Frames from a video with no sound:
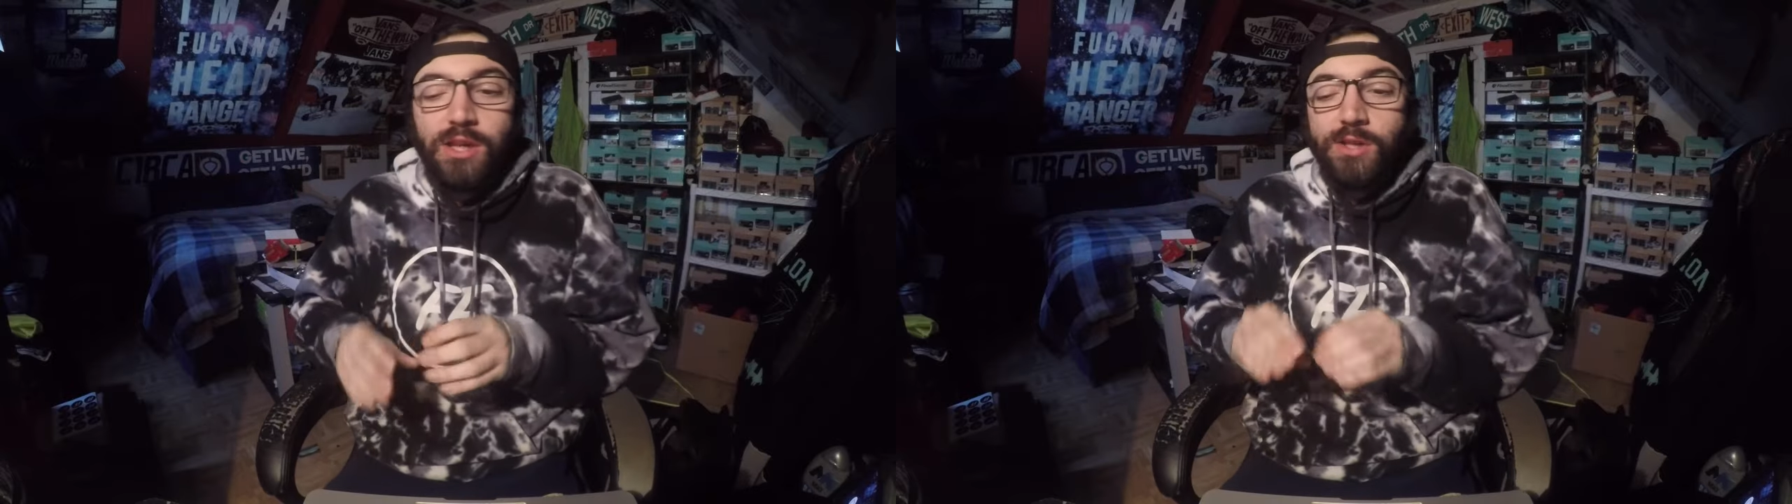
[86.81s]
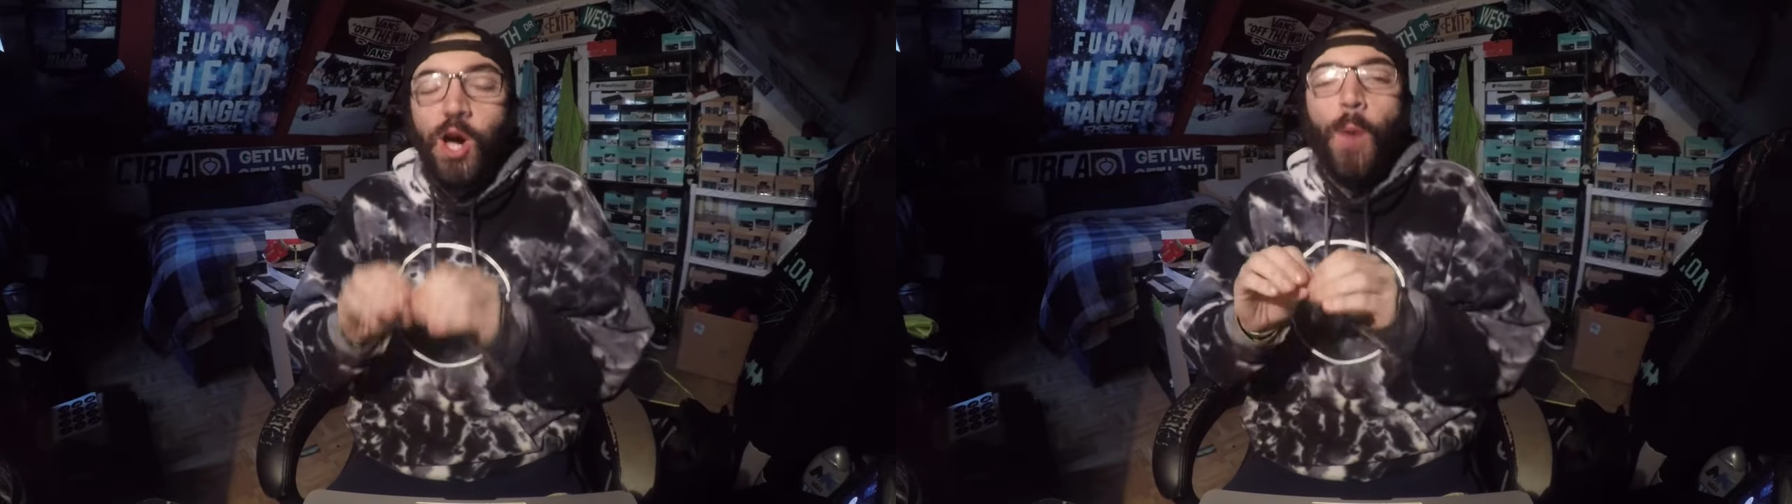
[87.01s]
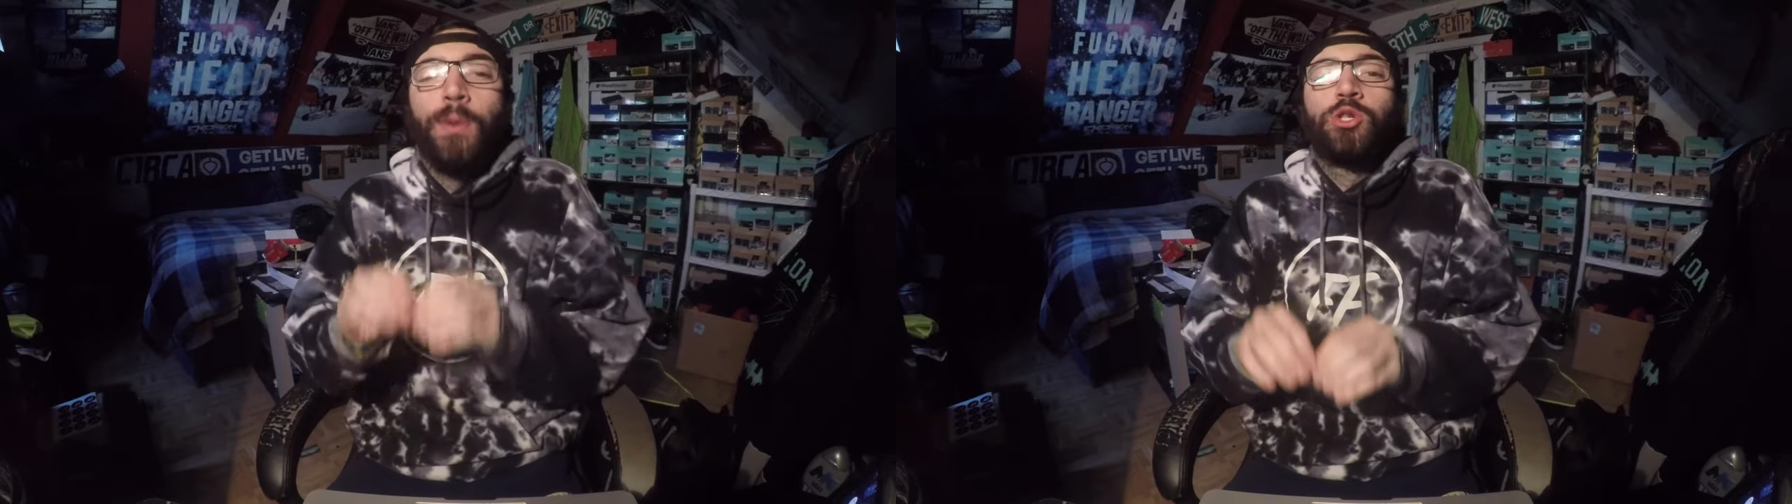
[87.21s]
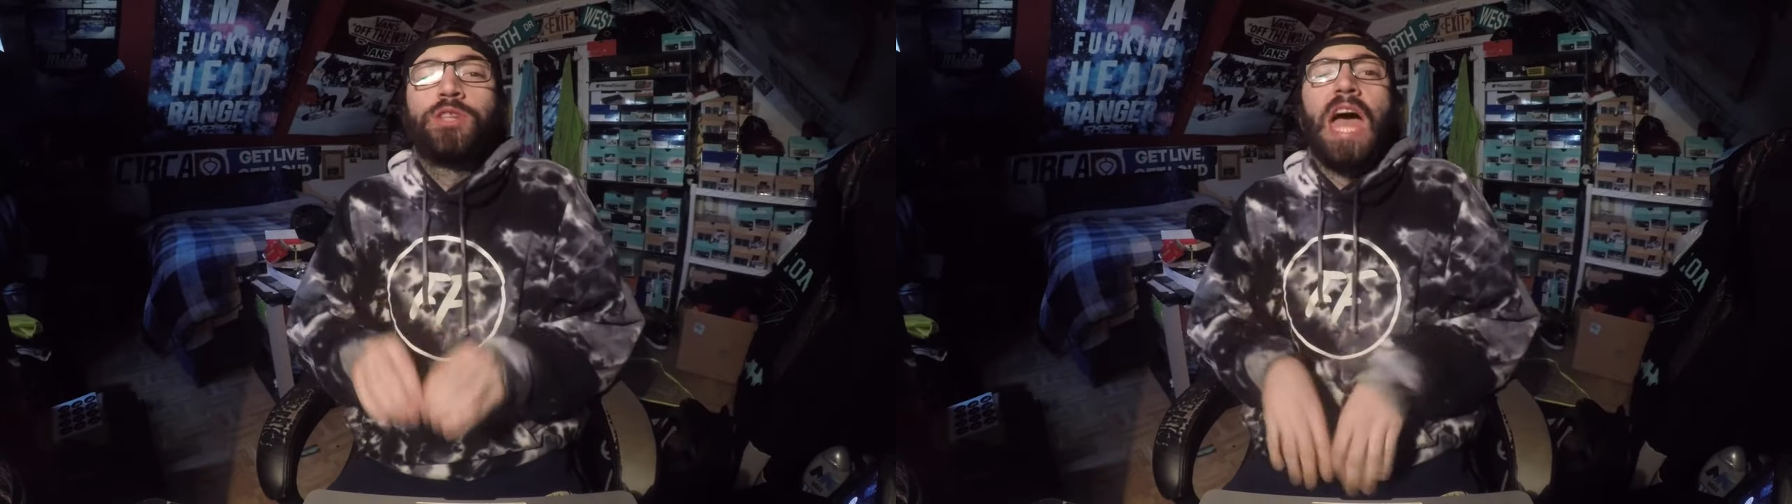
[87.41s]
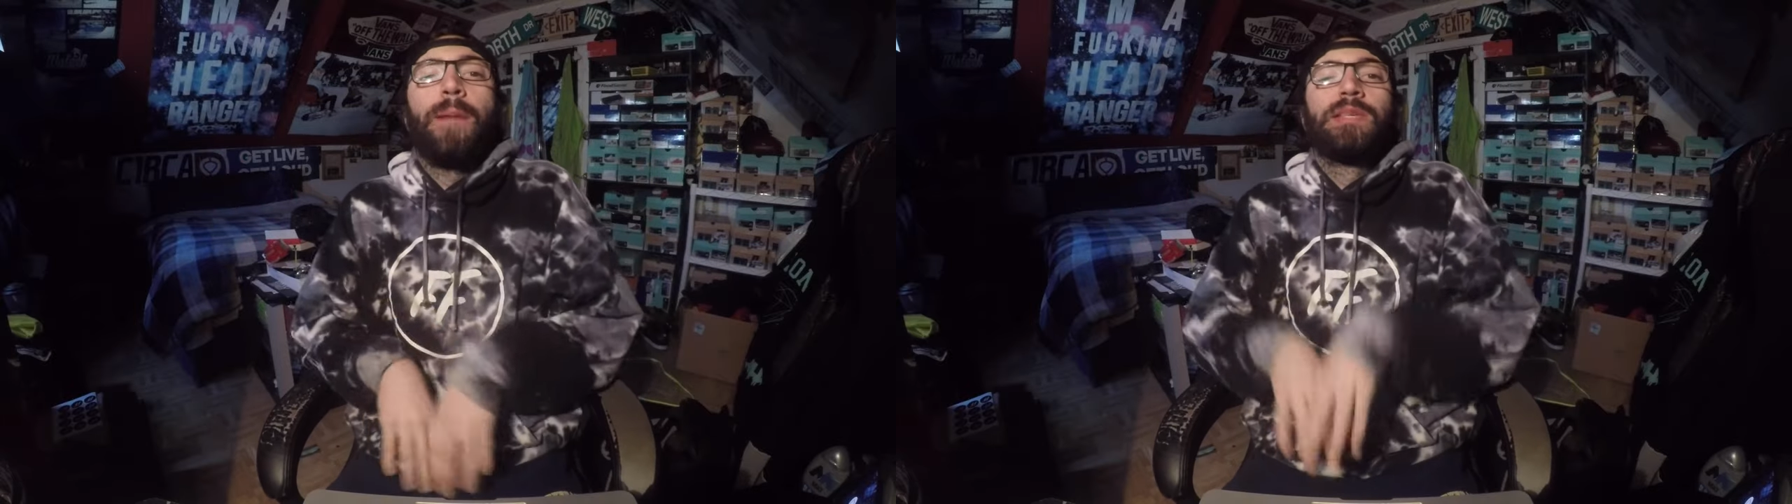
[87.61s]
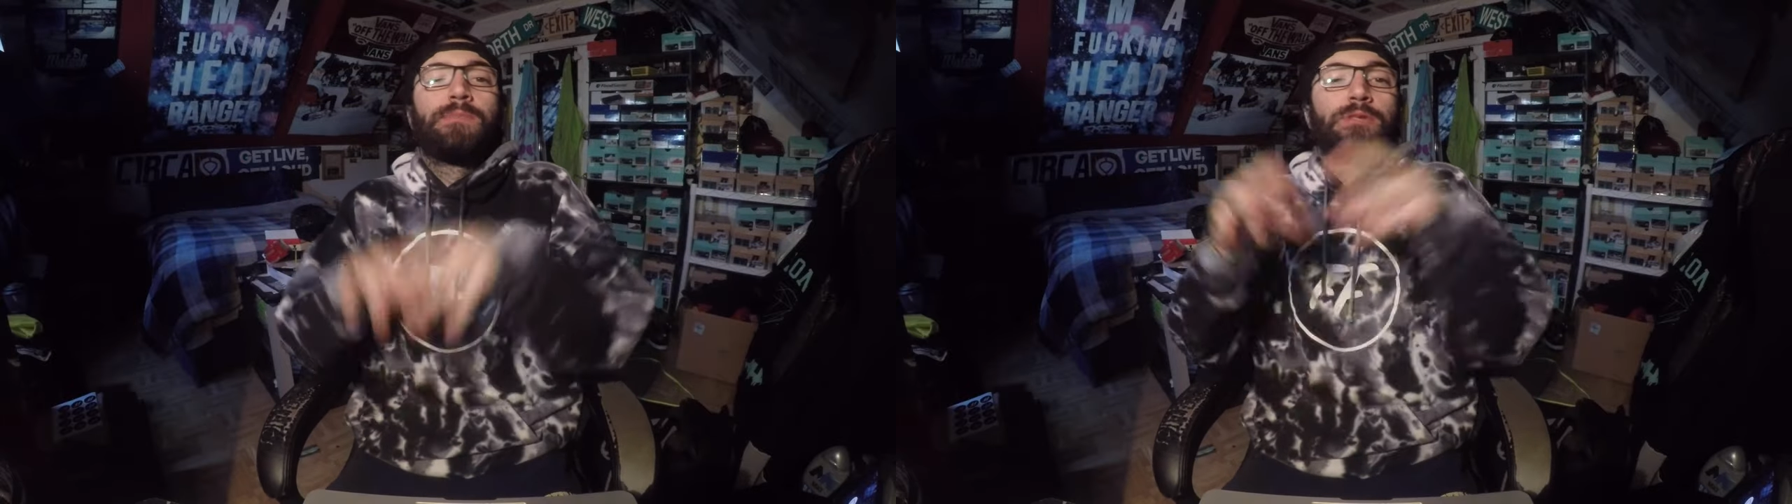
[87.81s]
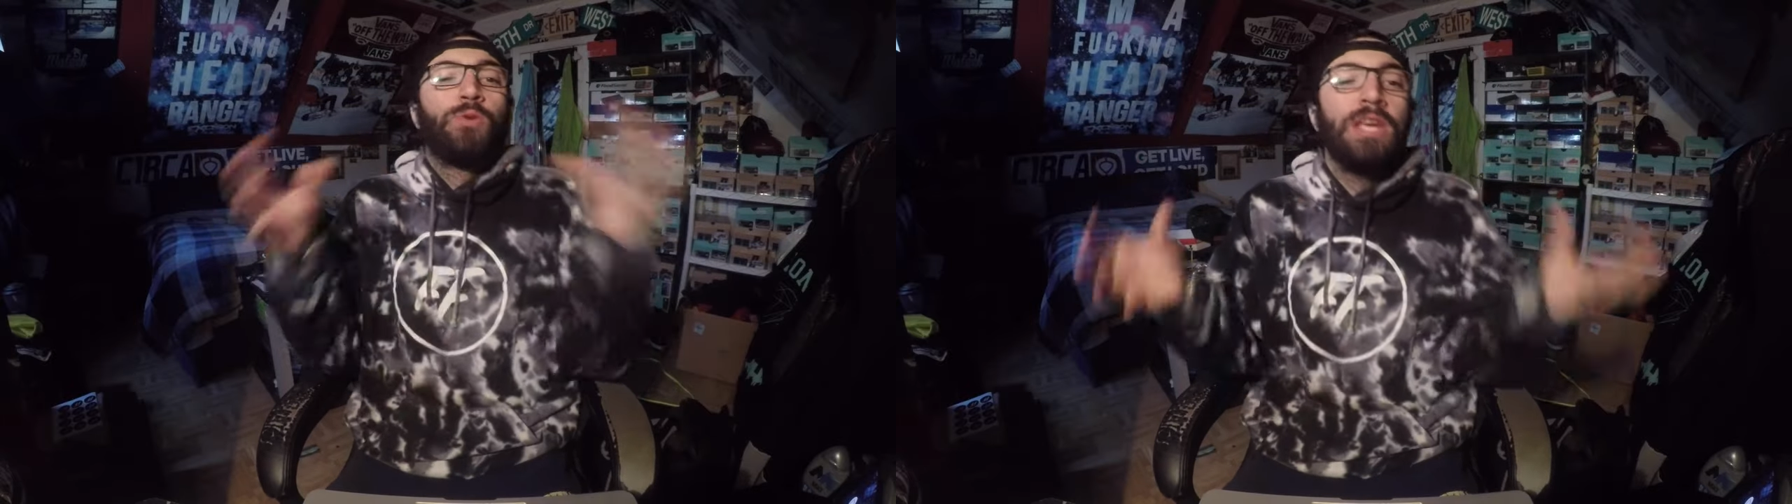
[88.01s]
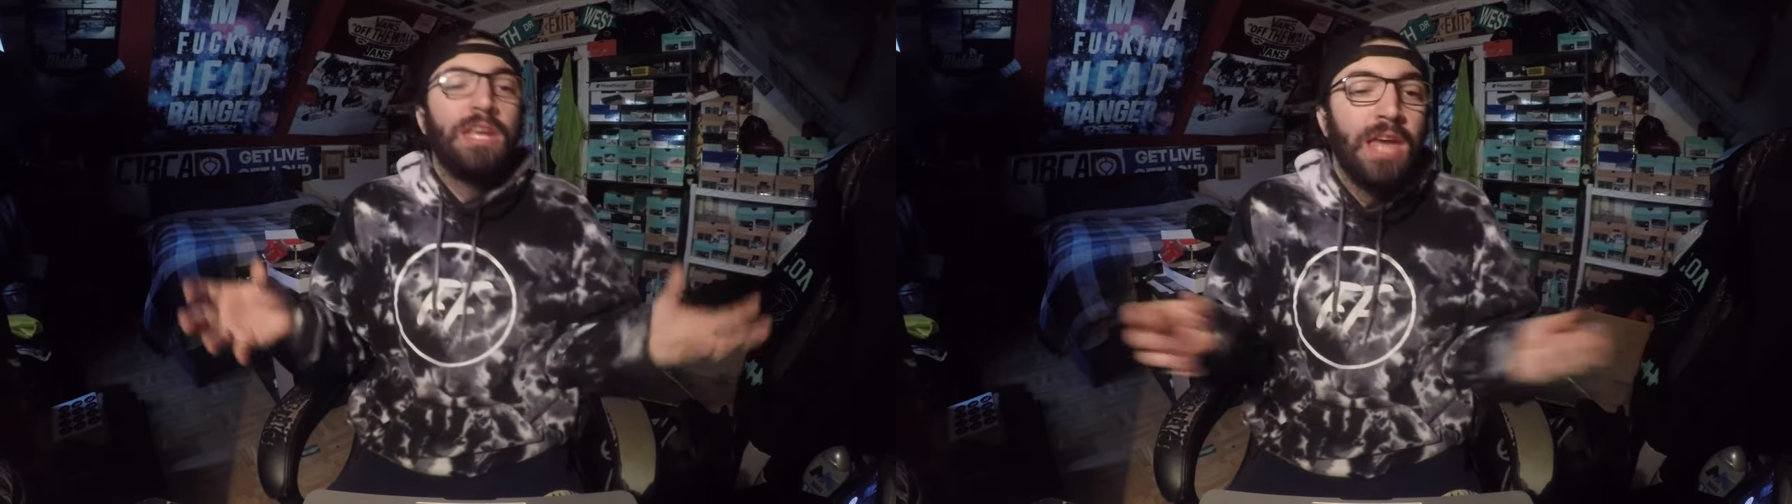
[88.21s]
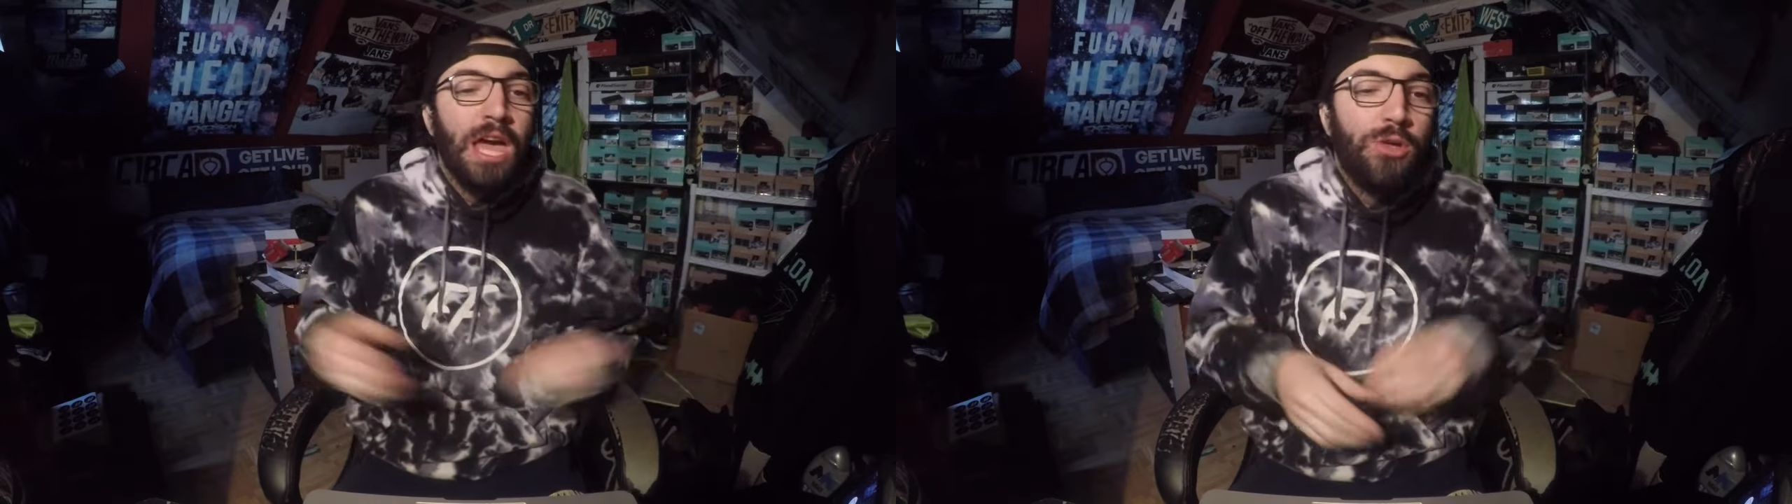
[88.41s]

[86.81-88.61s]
there's a whole bunch of shit that happens in between.